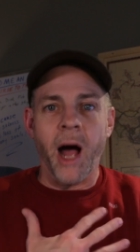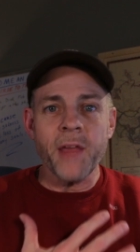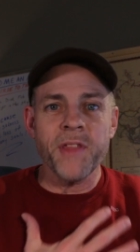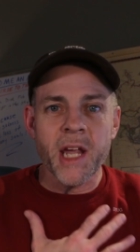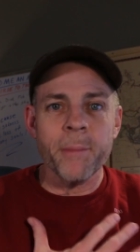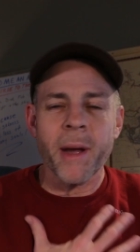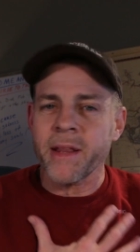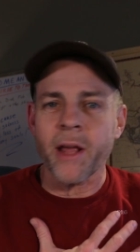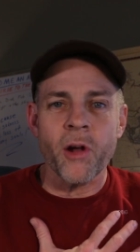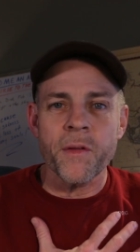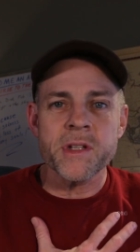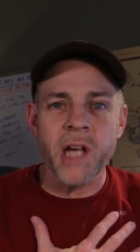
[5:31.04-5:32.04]
I think about
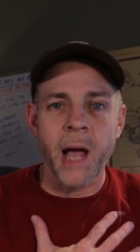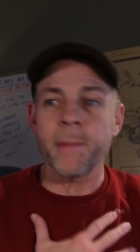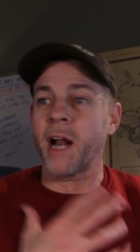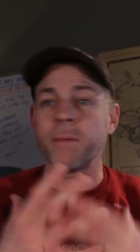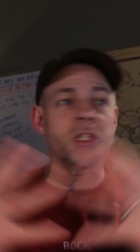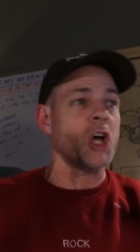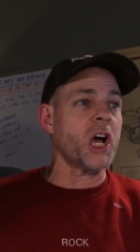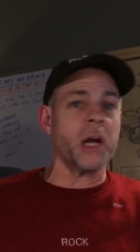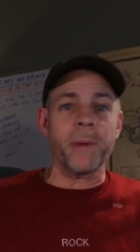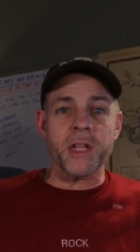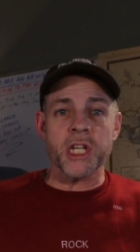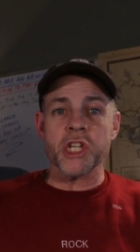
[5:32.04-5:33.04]
that all the time, and I've been talking
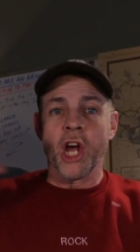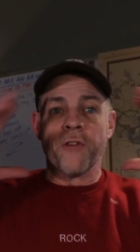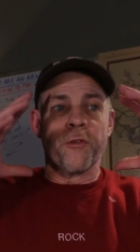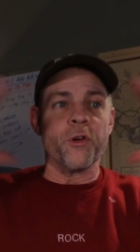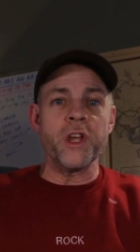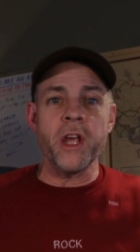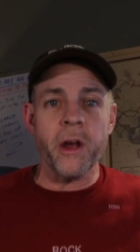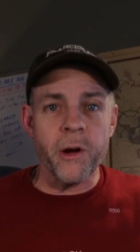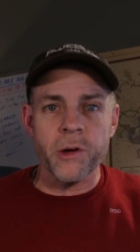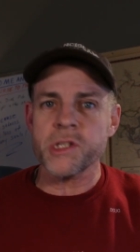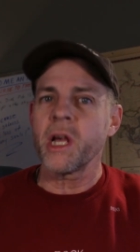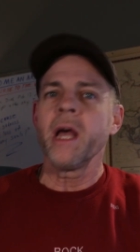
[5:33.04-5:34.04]
about this for
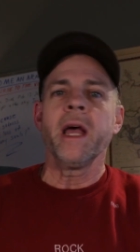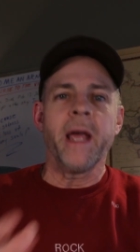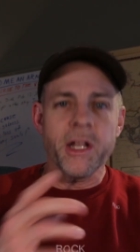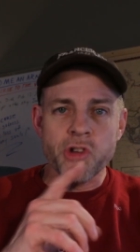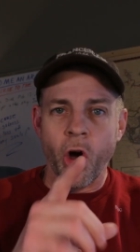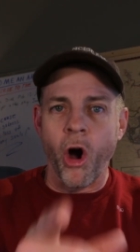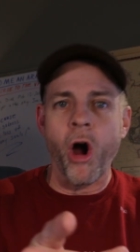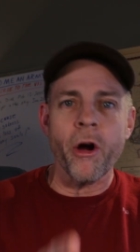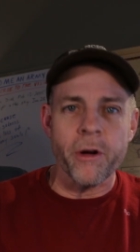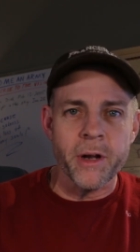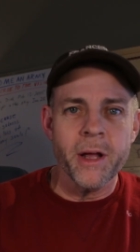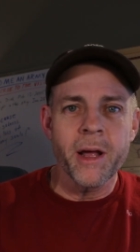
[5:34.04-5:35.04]
years. It's
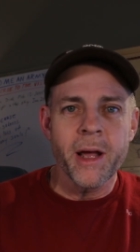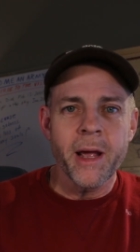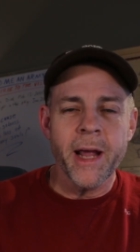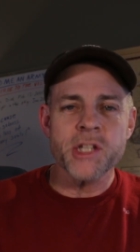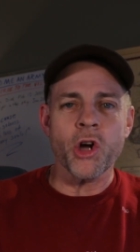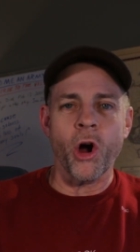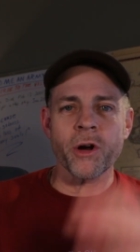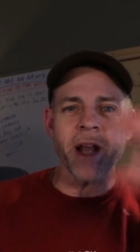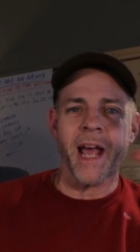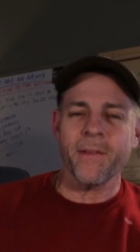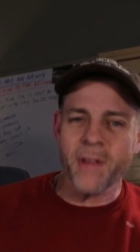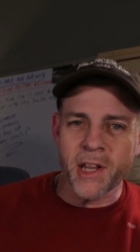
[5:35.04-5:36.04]
hard. It's hard to
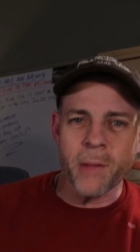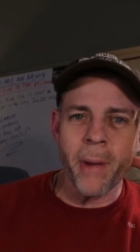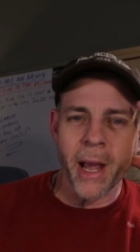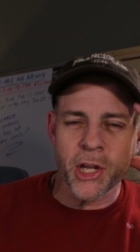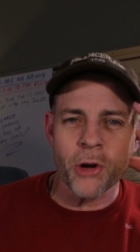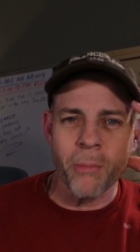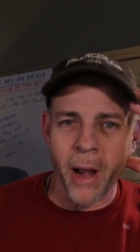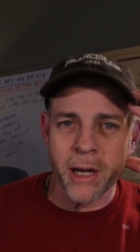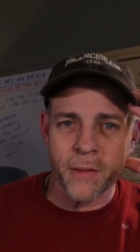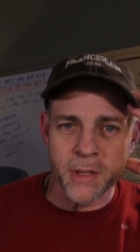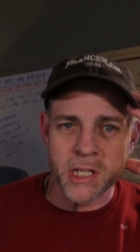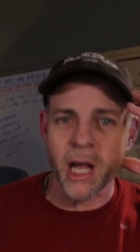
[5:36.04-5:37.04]
have that in the back of your
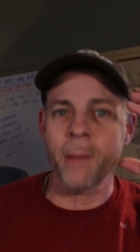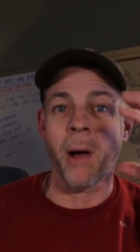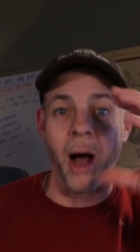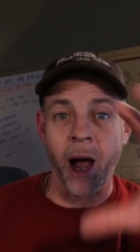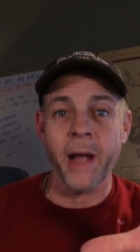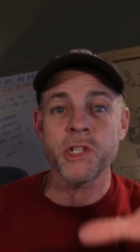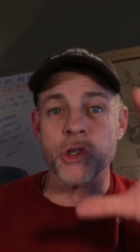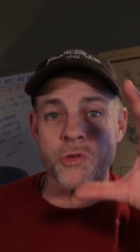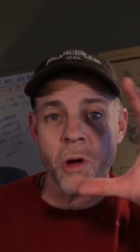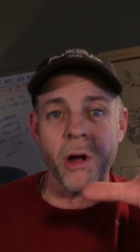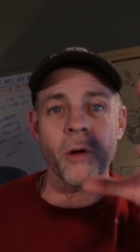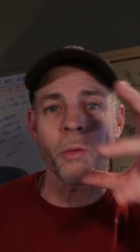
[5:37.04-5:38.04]
mind all the time. I
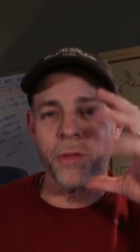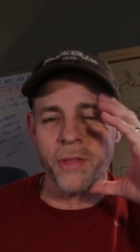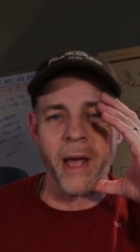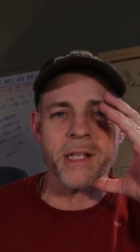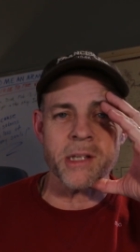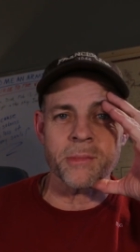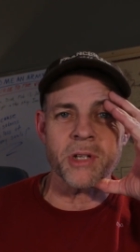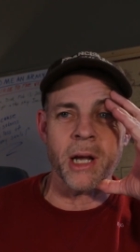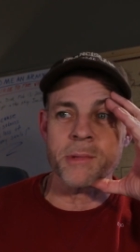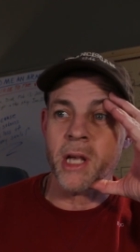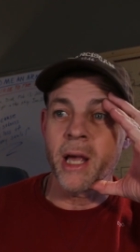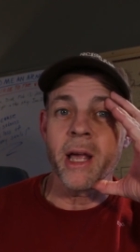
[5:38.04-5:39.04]
struggle with that
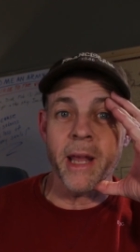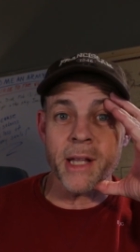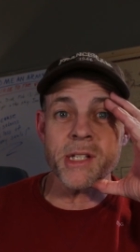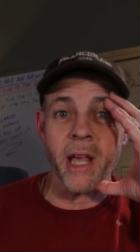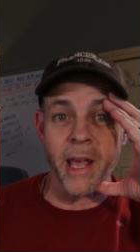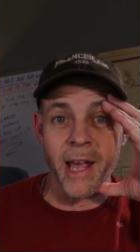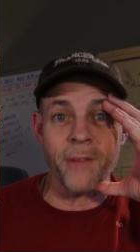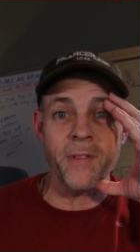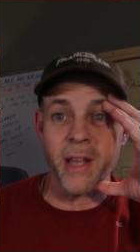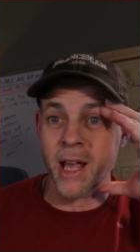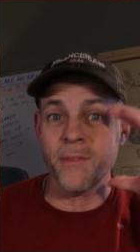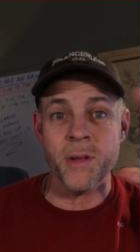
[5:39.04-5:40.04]
sometimes. It's a
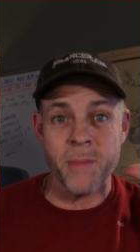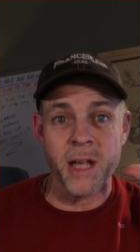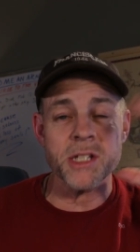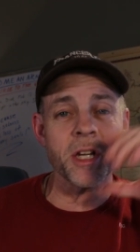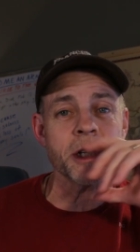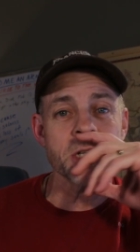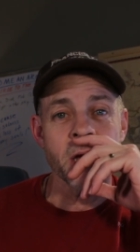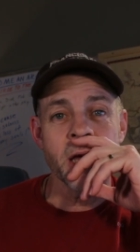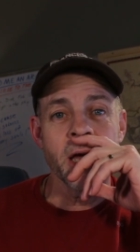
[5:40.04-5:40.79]
heavy, heavy message.